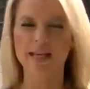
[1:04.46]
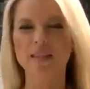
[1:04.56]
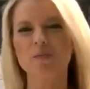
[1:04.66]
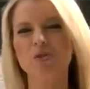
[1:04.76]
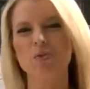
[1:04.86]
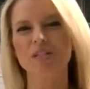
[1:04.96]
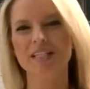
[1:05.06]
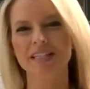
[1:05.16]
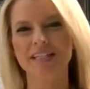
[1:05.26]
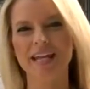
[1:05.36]
Nathan was
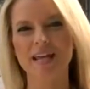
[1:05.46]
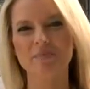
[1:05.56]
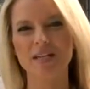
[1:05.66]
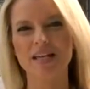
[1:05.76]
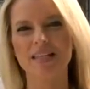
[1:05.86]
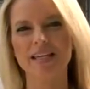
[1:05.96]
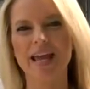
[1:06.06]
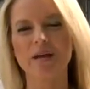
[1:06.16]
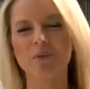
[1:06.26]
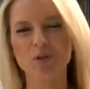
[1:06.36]
recently named the
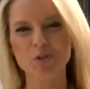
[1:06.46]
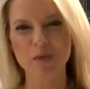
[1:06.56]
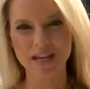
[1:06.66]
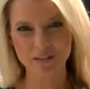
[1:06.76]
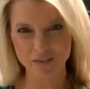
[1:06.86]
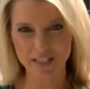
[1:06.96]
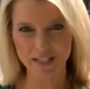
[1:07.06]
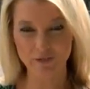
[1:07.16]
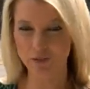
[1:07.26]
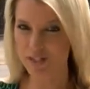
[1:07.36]
Amerks Man of the
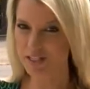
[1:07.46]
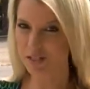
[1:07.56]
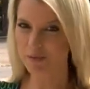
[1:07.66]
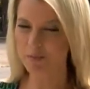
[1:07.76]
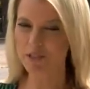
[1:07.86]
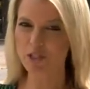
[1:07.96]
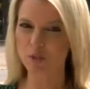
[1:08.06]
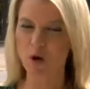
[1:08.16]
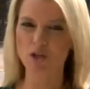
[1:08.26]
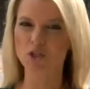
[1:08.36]
Year for his commitment to the
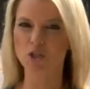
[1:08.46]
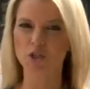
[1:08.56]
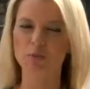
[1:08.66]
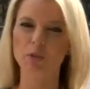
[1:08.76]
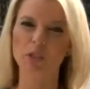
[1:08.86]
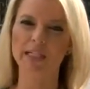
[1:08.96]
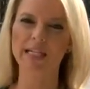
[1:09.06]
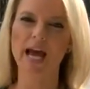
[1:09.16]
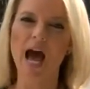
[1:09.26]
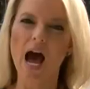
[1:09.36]
Rochester
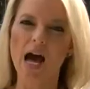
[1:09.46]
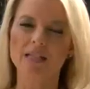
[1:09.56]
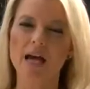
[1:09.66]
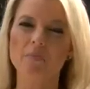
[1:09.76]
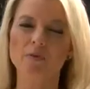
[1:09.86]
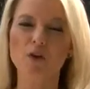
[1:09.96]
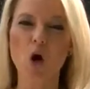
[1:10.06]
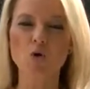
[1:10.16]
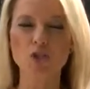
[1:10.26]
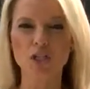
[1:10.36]
community. On top of
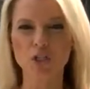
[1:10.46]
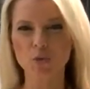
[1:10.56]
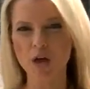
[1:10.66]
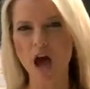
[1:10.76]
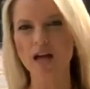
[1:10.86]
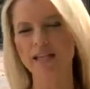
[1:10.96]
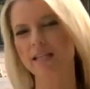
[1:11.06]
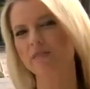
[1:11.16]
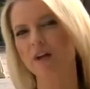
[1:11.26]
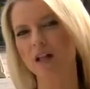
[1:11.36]
coaching youth hockey,
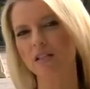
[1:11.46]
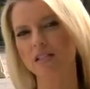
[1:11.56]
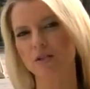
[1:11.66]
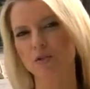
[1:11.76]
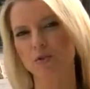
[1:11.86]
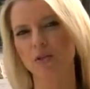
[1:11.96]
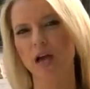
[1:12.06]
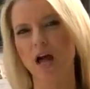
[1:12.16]
he volunteers through the